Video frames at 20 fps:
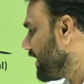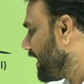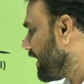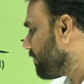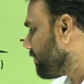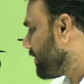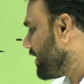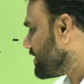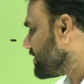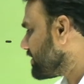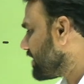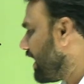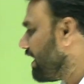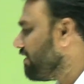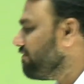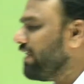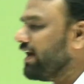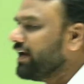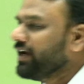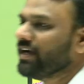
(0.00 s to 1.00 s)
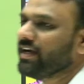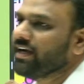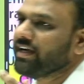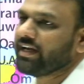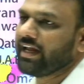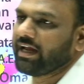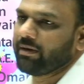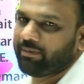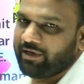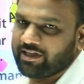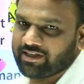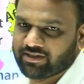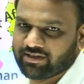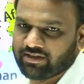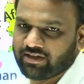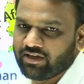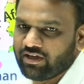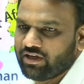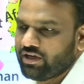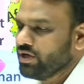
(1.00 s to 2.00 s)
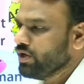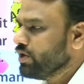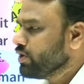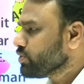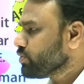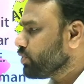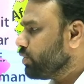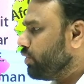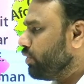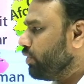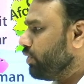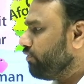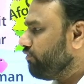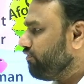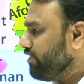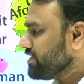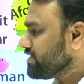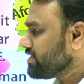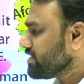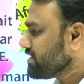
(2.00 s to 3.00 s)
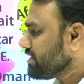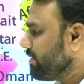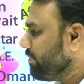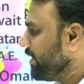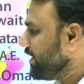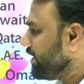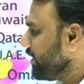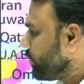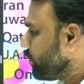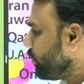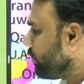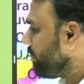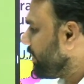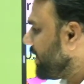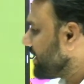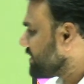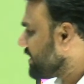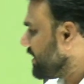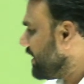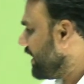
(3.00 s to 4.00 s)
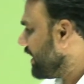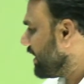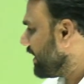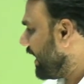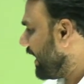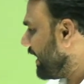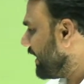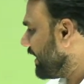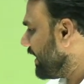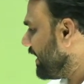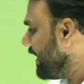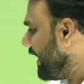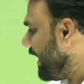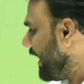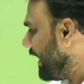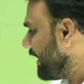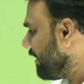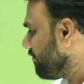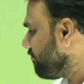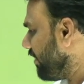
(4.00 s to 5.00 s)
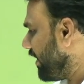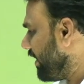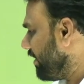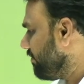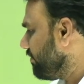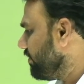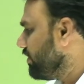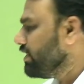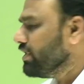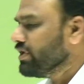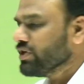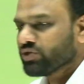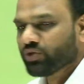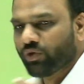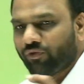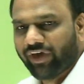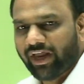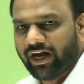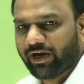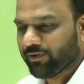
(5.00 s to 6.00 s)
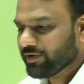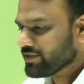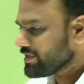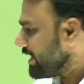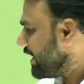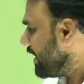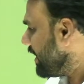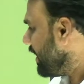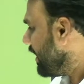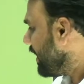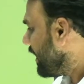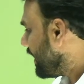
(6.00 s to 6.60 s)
take place and when did it take place. So first summit took place in 1985. So where it was held?